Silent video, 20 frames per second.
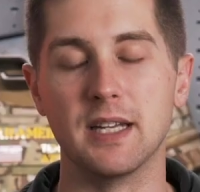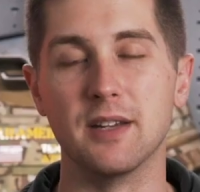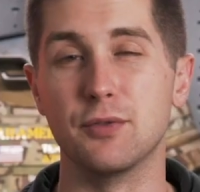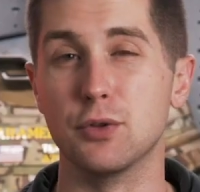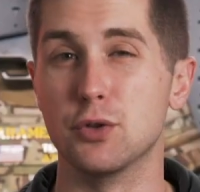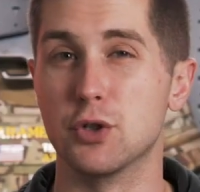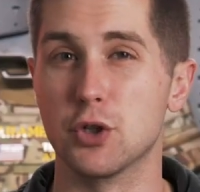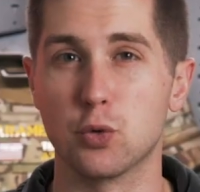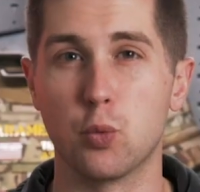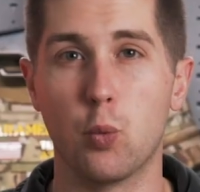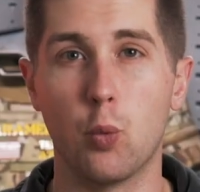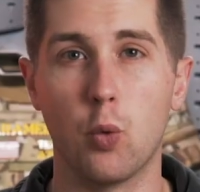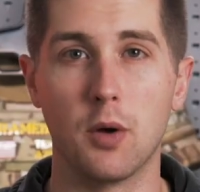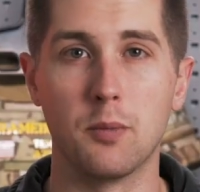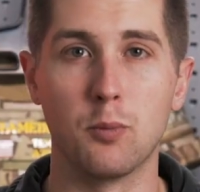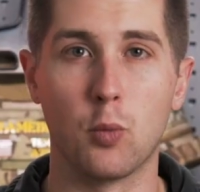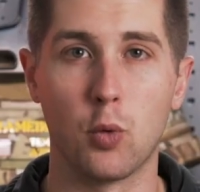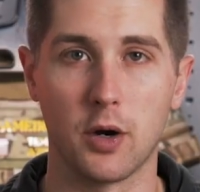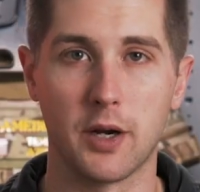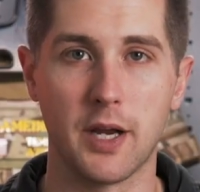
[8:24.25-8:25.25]
give you just
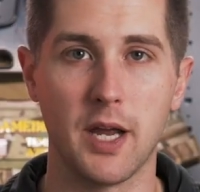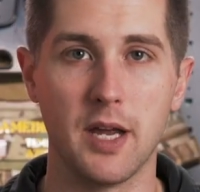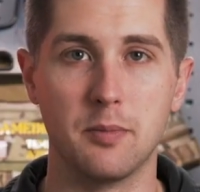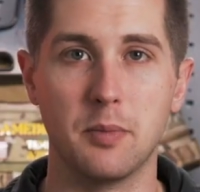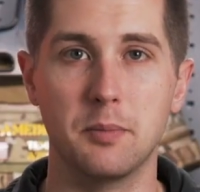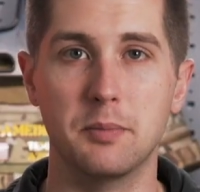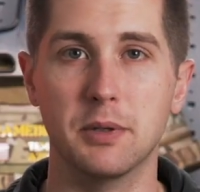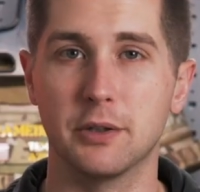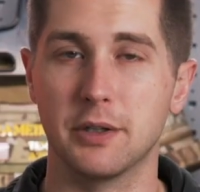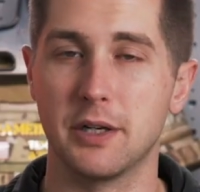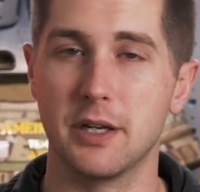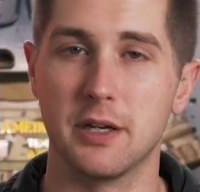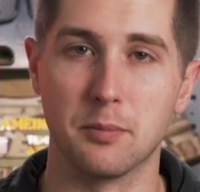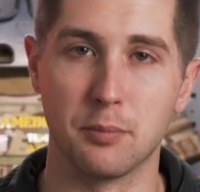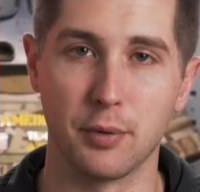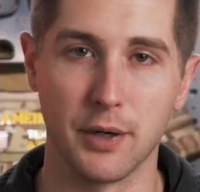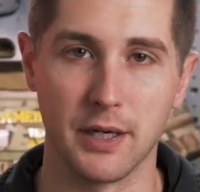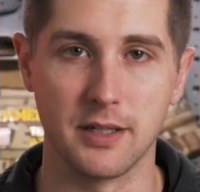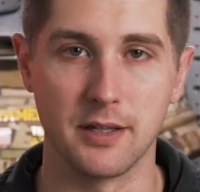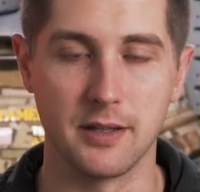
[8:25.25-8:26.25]
one more capability to
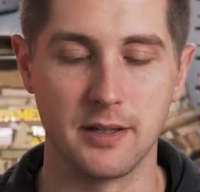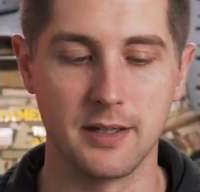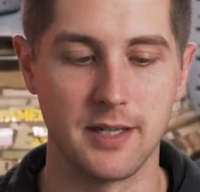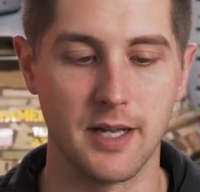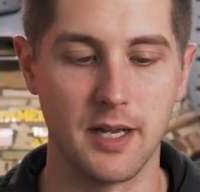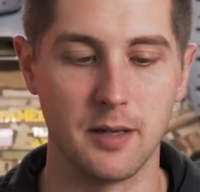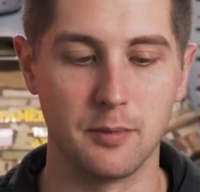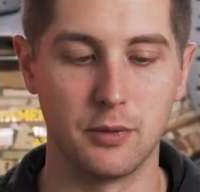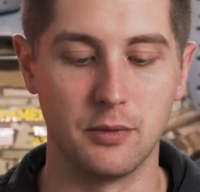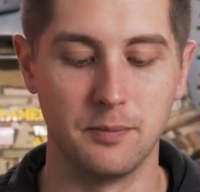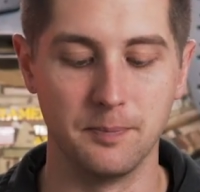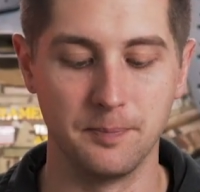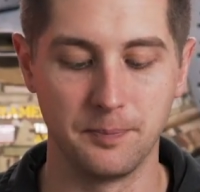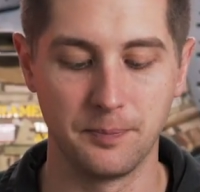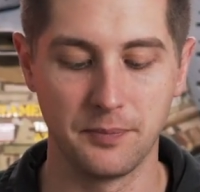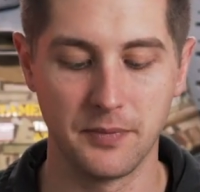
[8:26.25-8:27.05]
bring to the table.